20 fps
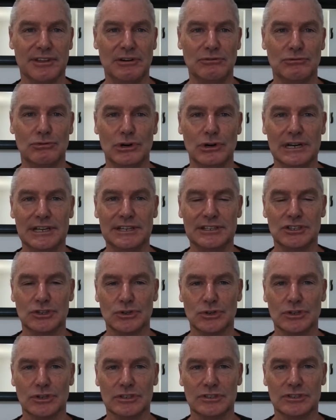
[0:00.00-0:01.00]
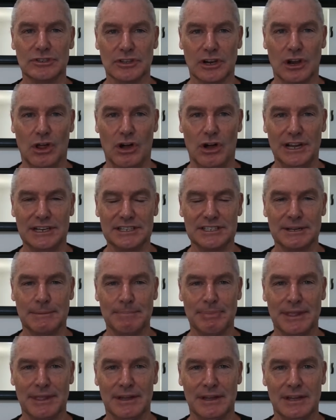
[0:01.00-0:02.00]
They really took it to the Lions.
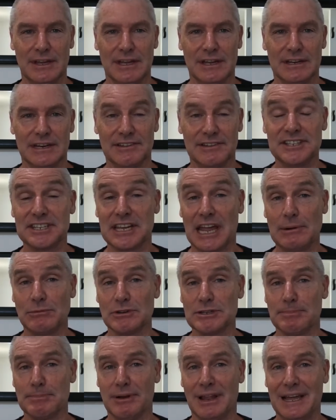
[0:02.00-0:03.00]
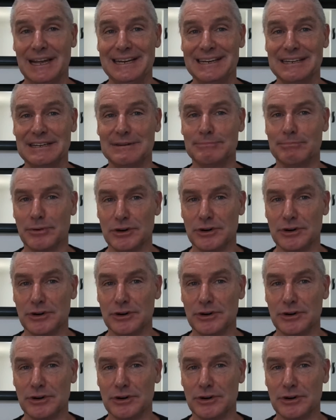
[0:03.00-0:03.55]
Now this game was played in